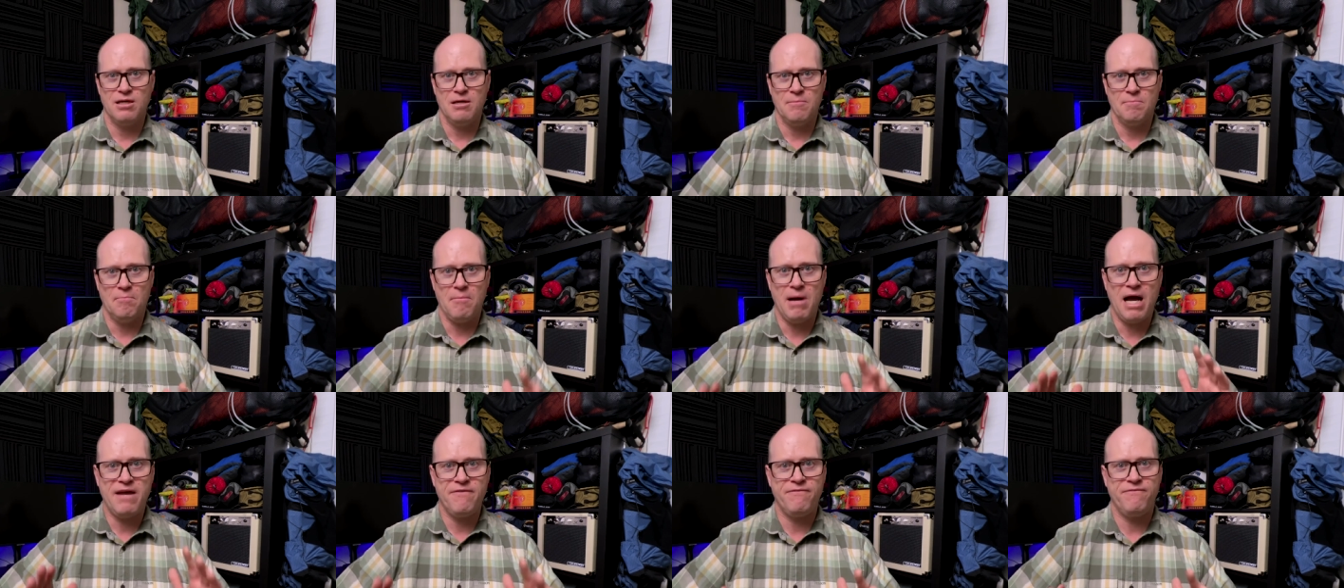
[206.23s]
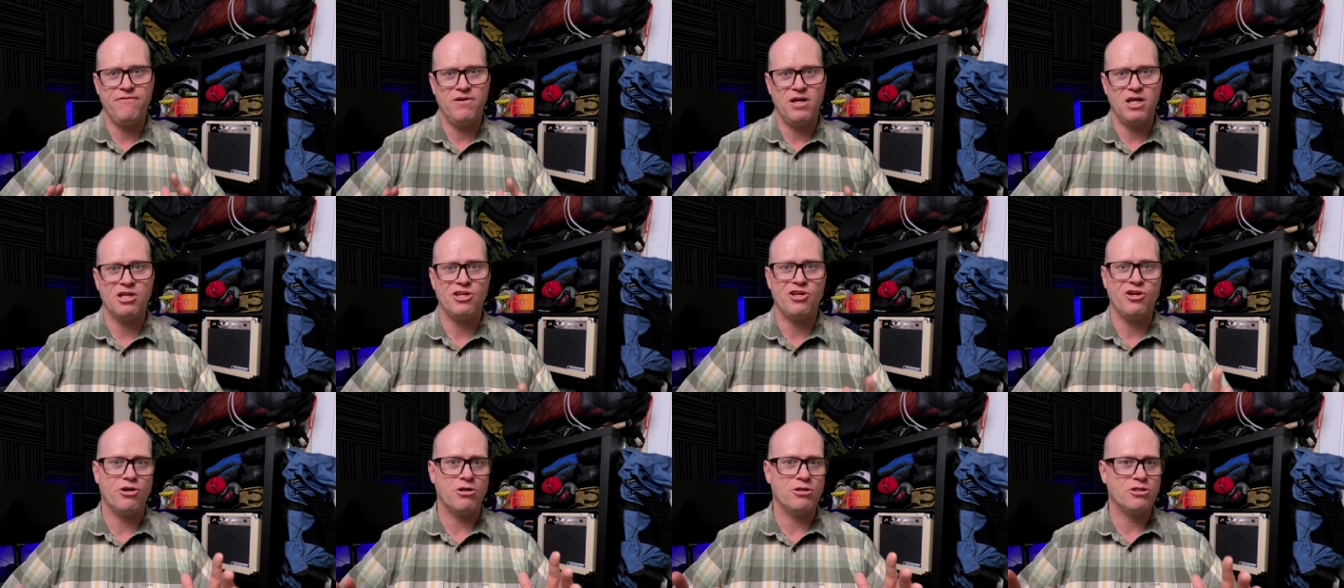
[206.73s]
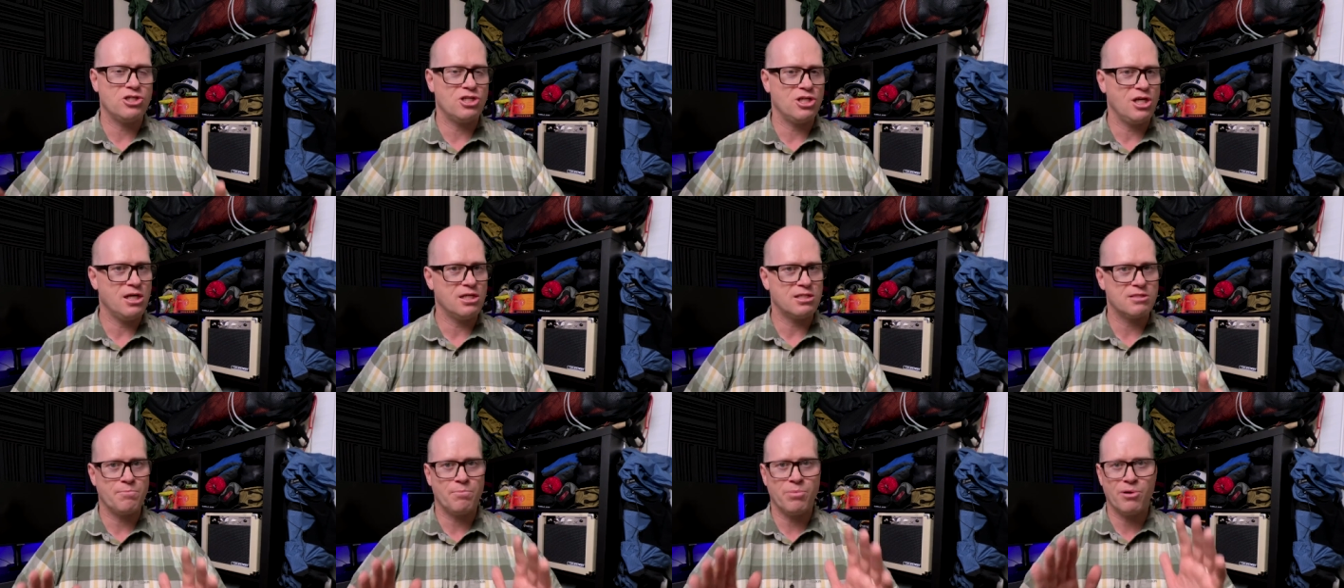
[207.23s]
my figure
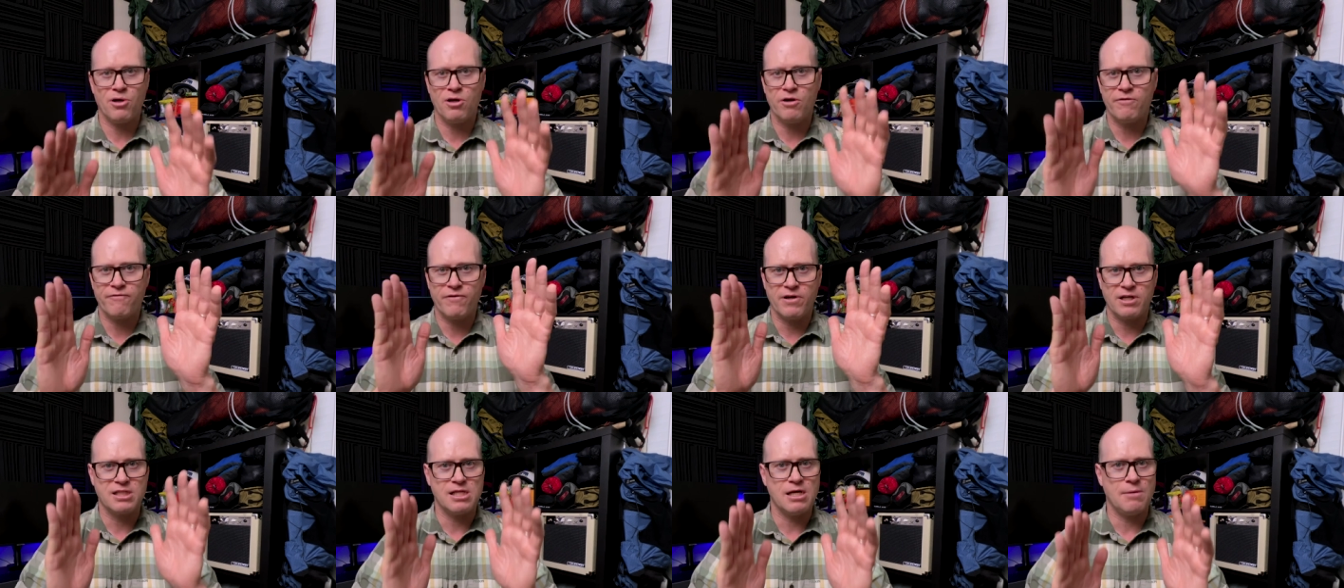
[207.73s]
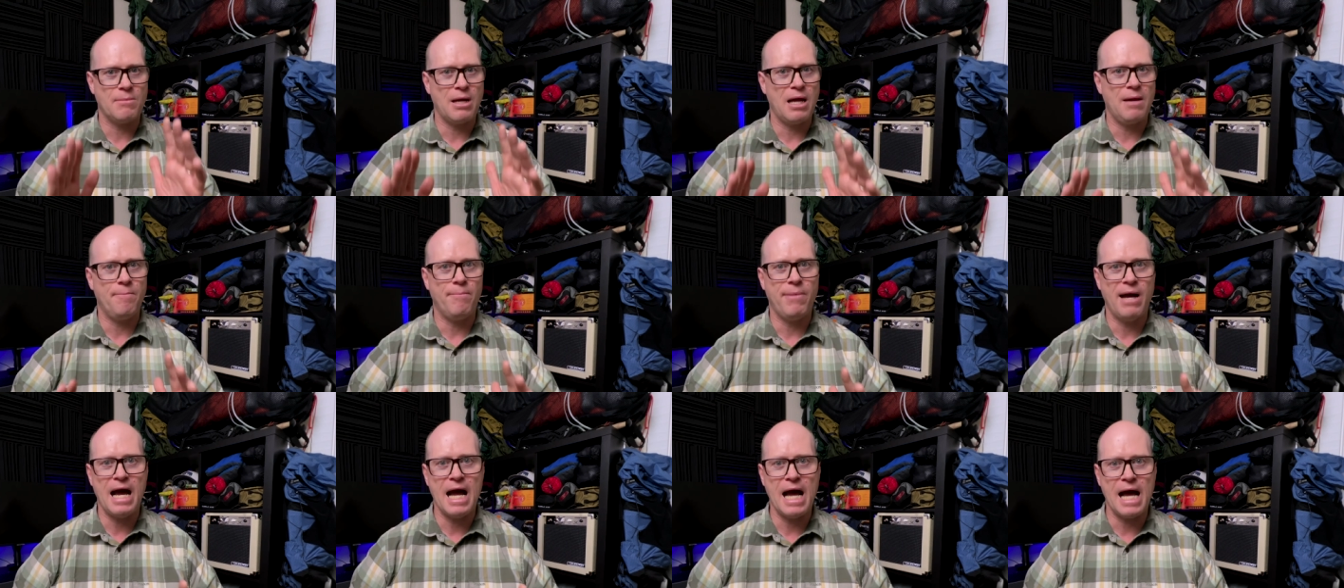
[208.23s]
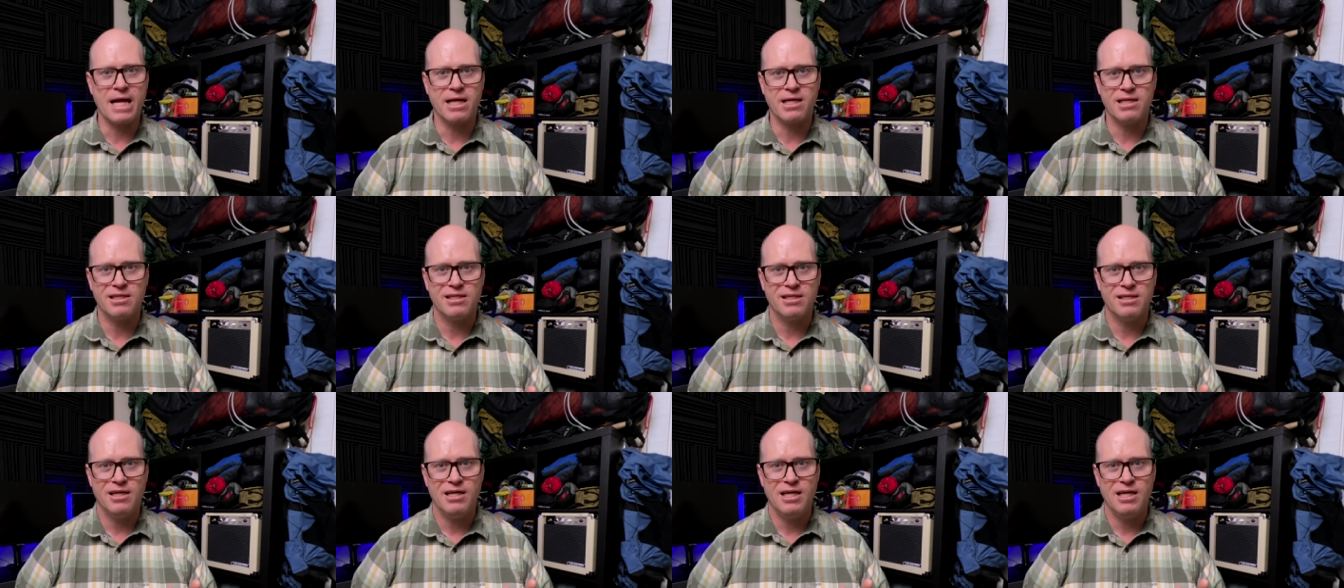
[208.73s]
just perfect on my back,